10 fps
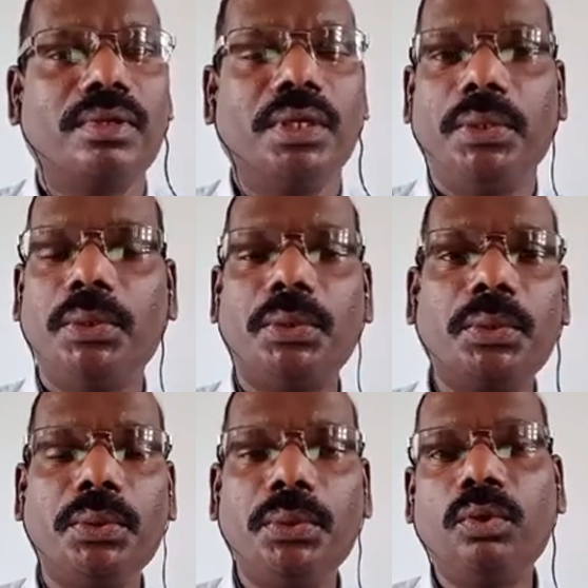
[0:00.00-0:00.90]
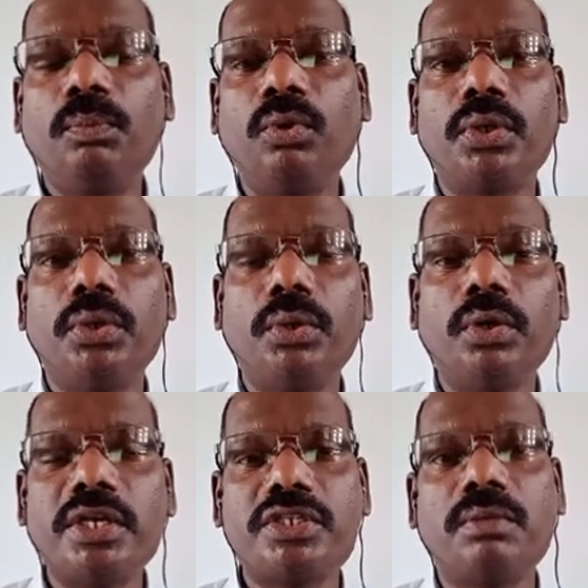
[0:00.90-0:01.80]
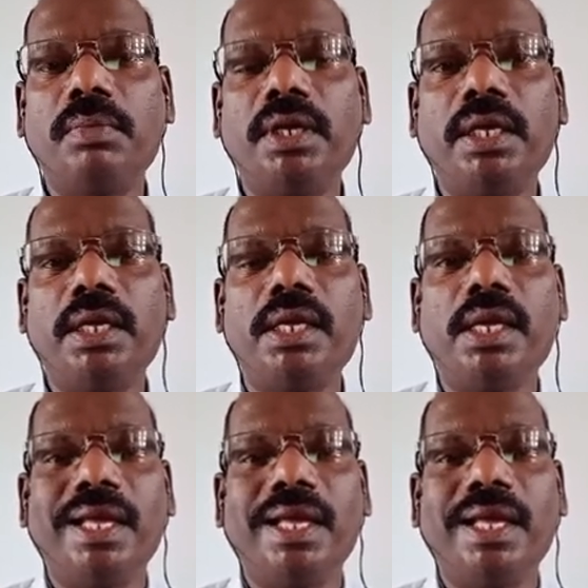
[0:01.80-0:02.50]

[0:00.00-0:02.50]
No group or no assembly